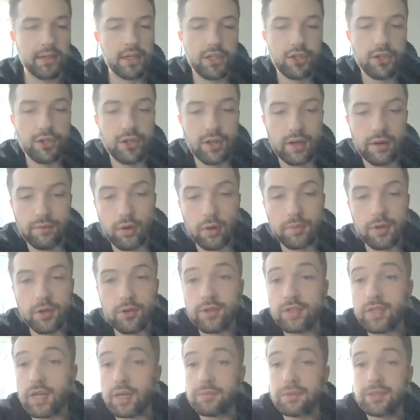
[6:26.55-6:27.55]
You could have
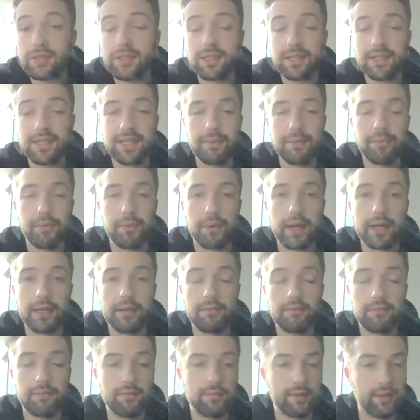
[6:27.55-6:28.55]
Romeo Doubs as a deep
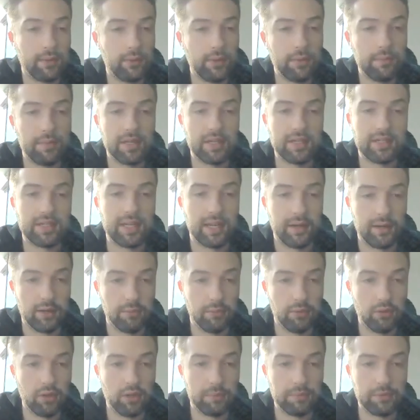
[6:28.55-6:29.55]
threat. That wouldn't be a
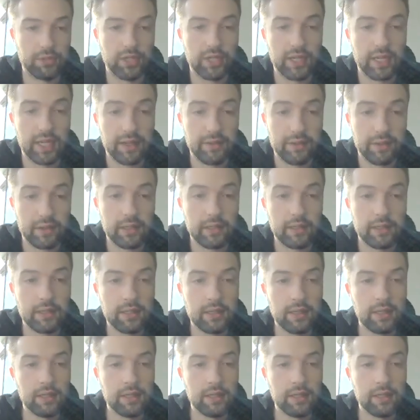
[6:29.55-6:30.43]
terrible option either.